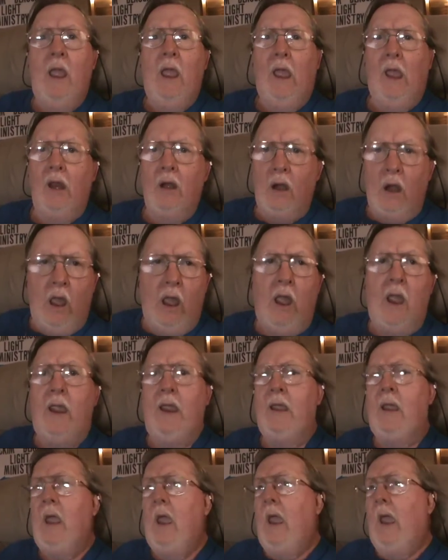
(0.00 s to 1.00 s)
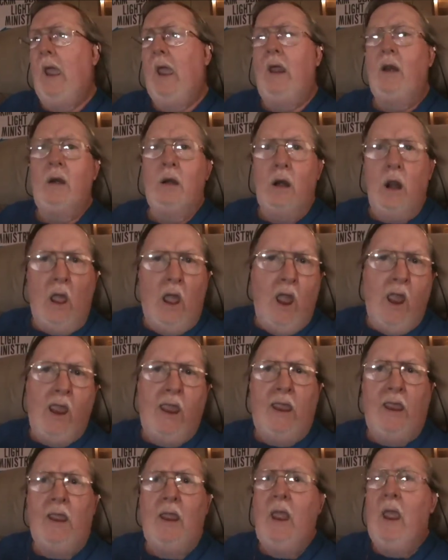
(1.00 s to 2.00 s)
and lying and
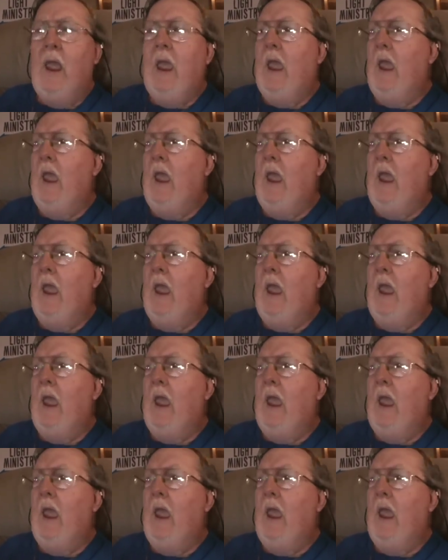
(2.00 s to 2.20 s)
lying